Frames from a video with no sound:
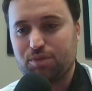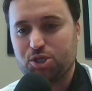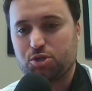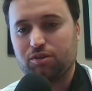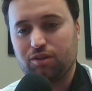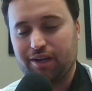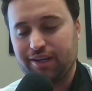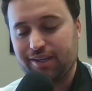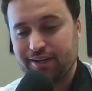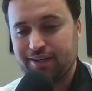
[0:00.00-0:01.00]
be sure to
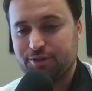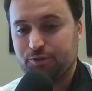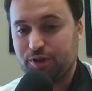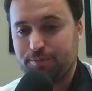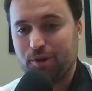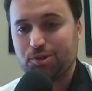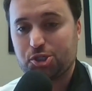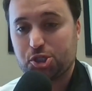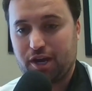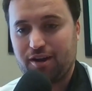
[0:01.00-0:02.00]
like, repost,
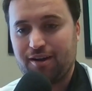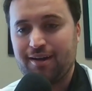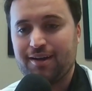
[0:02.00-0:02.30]
share,